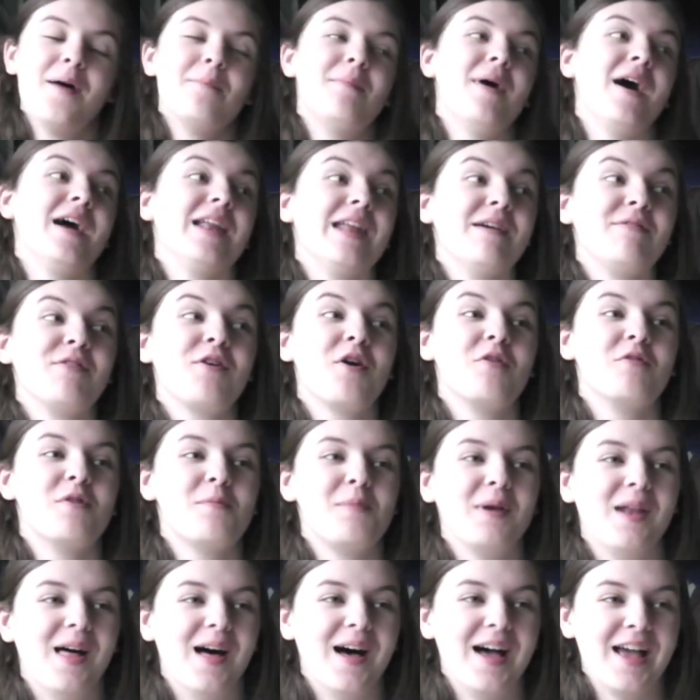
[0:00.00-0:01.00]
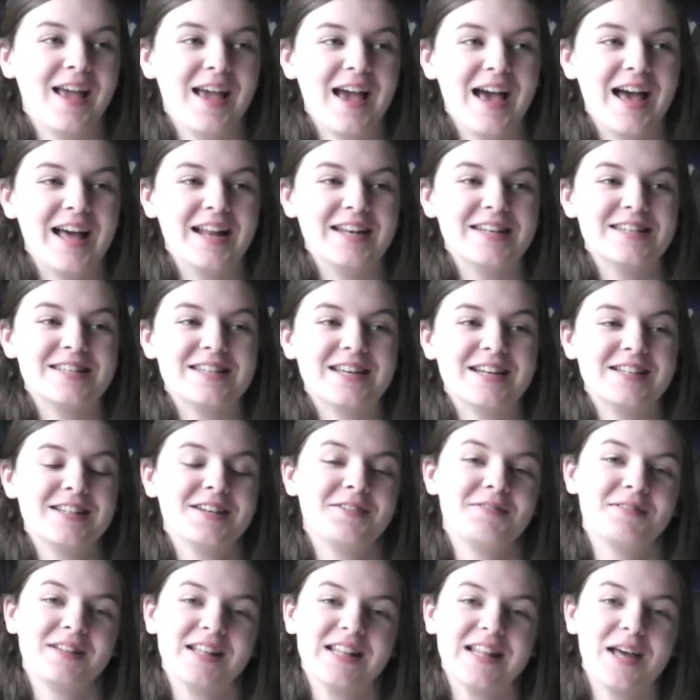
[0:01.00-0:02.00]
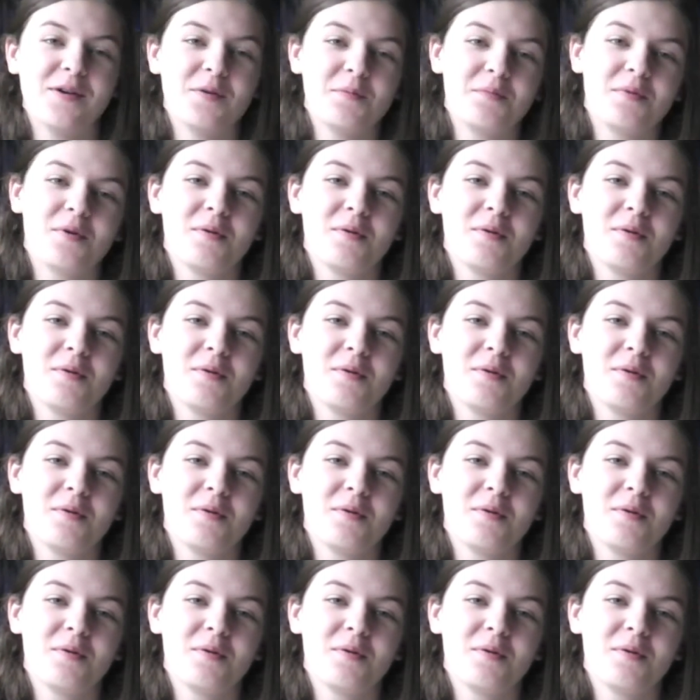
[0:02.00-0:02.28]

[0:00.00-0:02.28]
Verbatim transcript: but I never got a reply, and I don't think that would